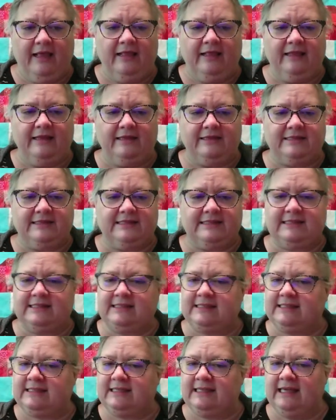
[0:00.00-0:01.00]
Let's
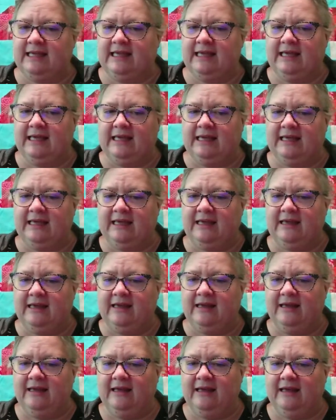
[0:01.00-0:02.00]

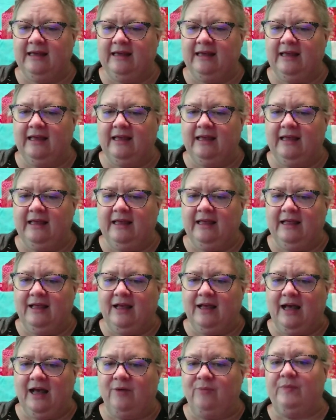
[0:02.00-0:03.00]
see.
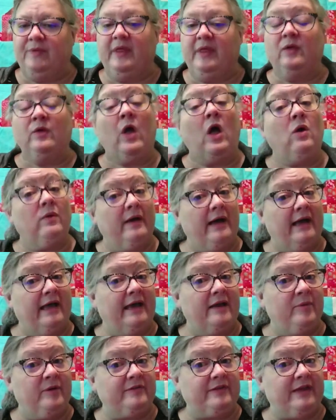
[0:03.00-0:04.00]
Oh, I
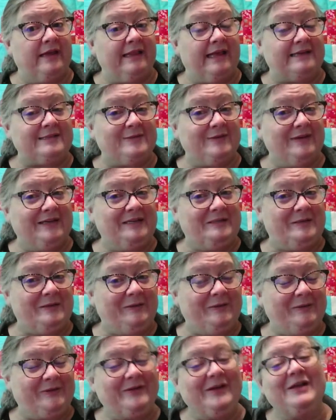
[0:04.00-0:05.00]
had a birthday last week
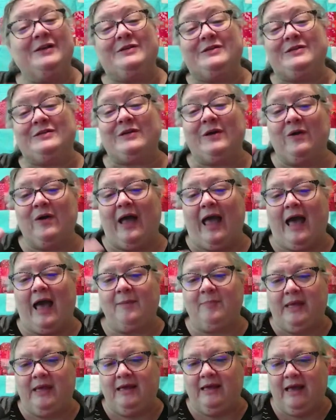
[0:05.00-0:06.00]
too. So
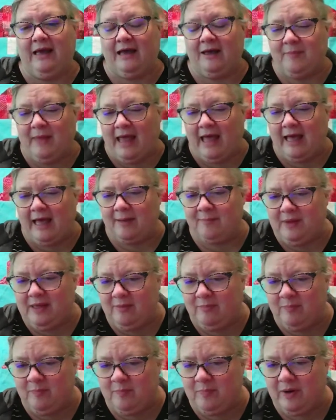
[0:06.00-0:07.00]
happy
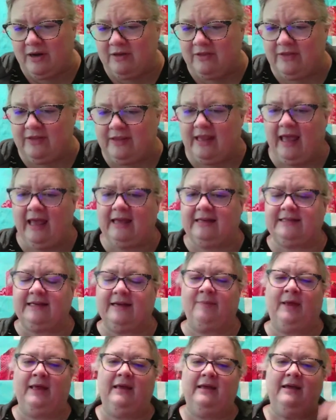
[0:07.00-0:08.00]
birthday,
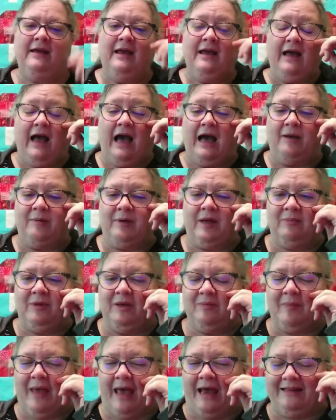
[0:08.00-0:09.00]
Debbie.
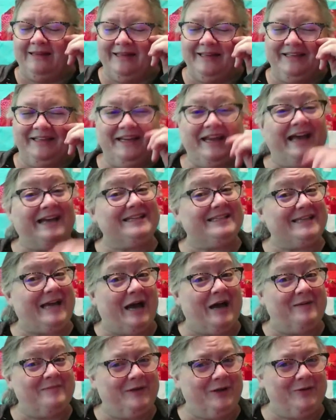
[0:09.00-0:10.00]
Madeline. Yes,
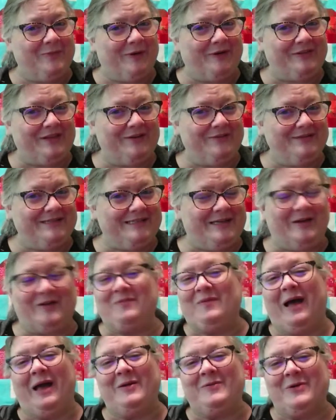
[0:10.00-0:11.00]
your birthday was near
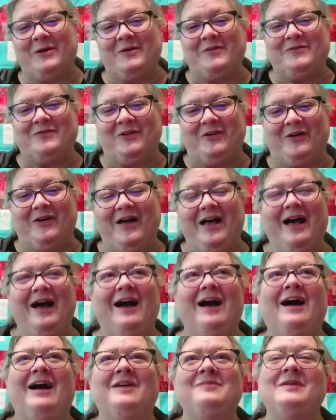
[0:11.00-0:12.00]
mine. Wonderful.
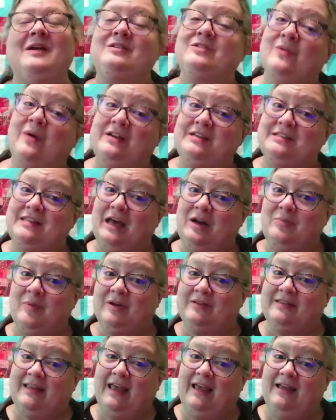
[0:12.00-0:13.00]
So I just had a
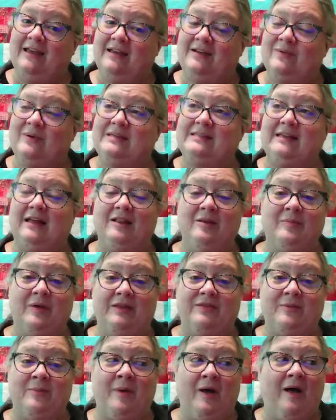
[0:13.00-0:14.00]
birthday, and we
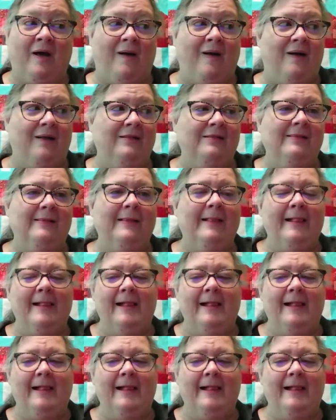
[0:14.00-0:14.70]
celebrate them all,